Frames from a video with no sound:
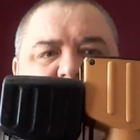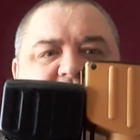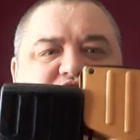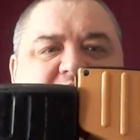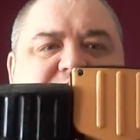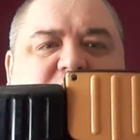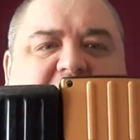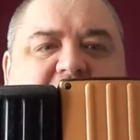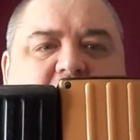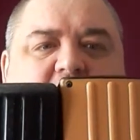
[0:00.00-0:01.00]

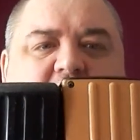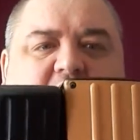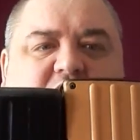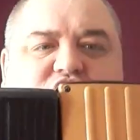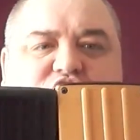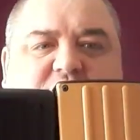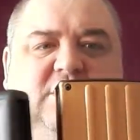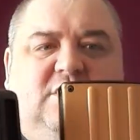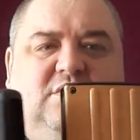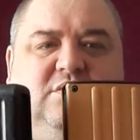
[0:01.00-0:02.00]
generally
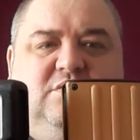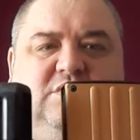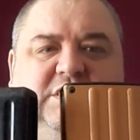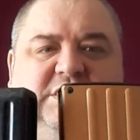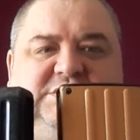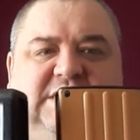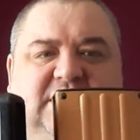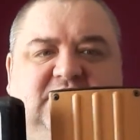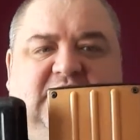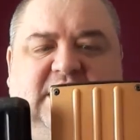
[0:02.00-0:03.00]
larger than your
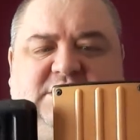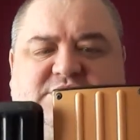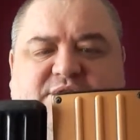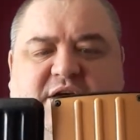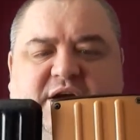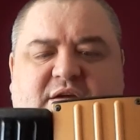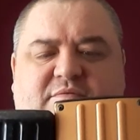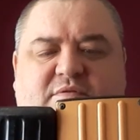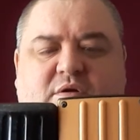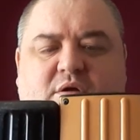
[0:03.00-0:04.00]
standard
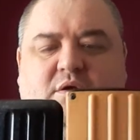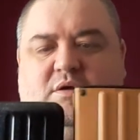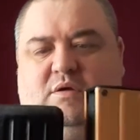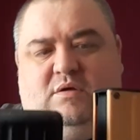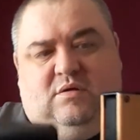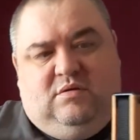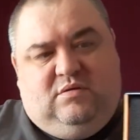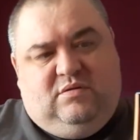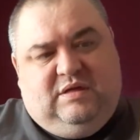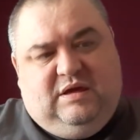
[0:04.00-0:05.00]
X5.
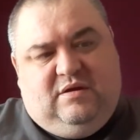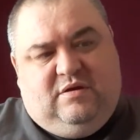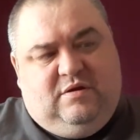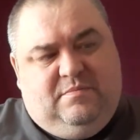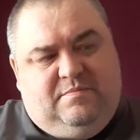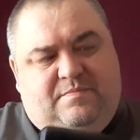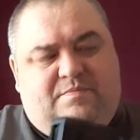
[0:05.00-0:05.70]
They're